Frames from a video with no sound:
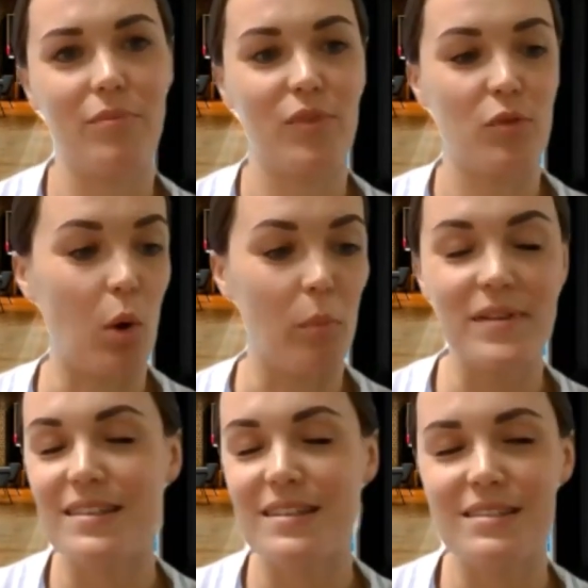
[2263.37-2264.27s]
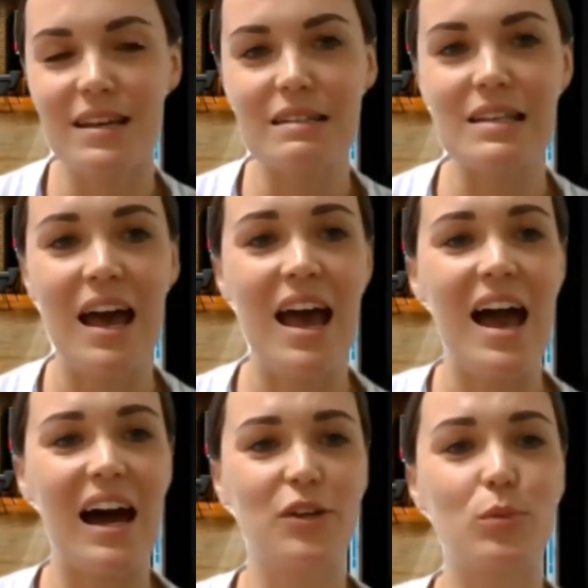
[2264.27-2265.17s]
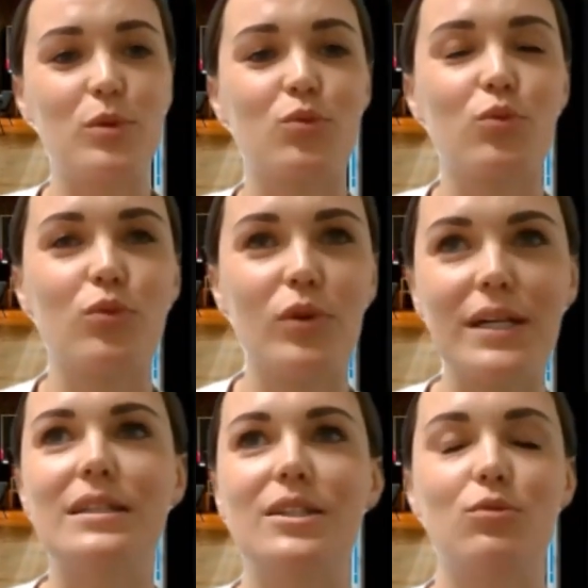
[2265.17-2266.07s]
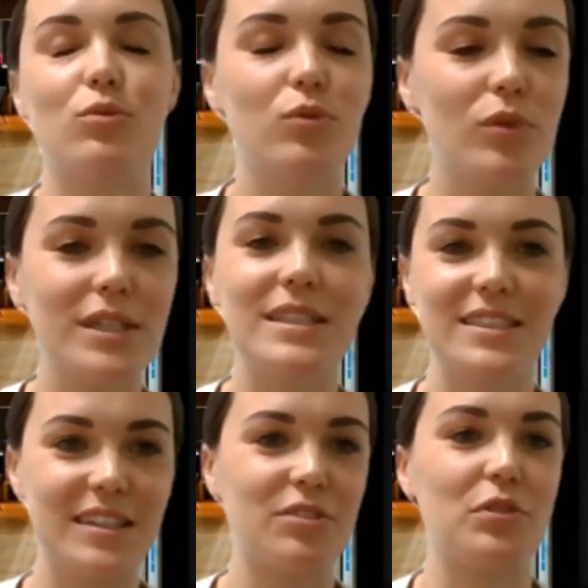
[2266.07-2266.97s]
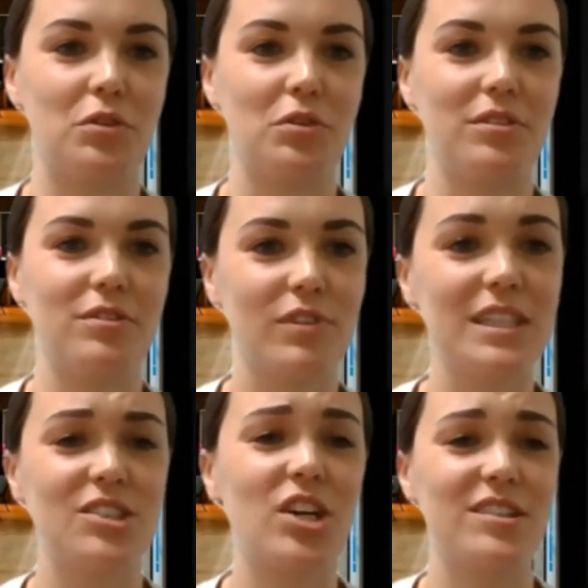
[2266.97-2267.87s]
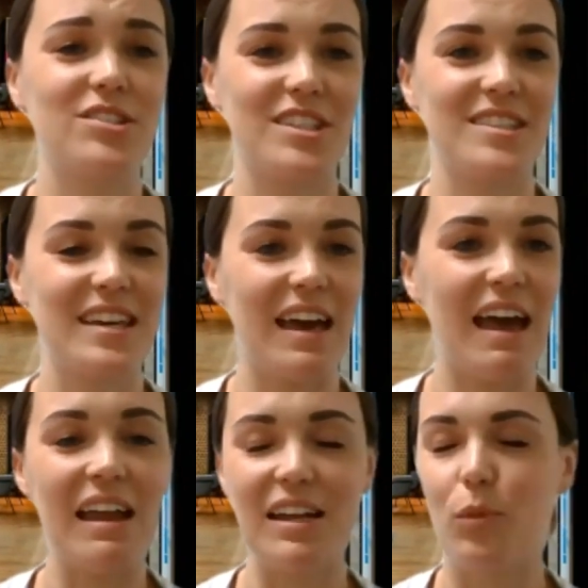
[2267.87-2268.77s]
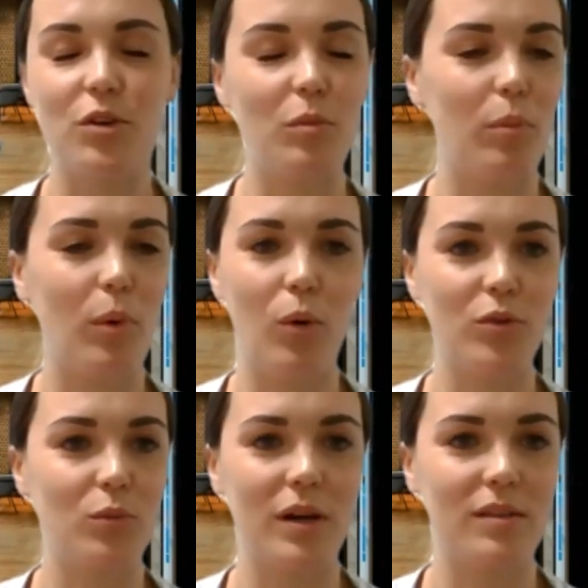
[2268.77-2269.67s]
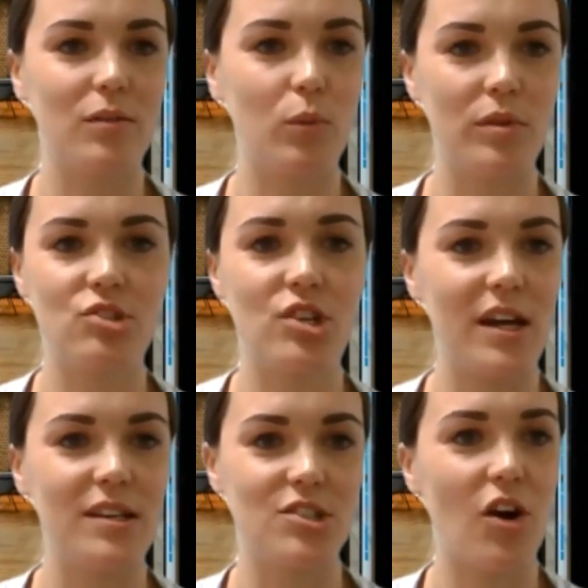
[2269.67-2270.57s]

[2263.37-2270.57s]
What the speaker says: small businesses, and it was really, really difficult, really challenging to get anyone on board with change.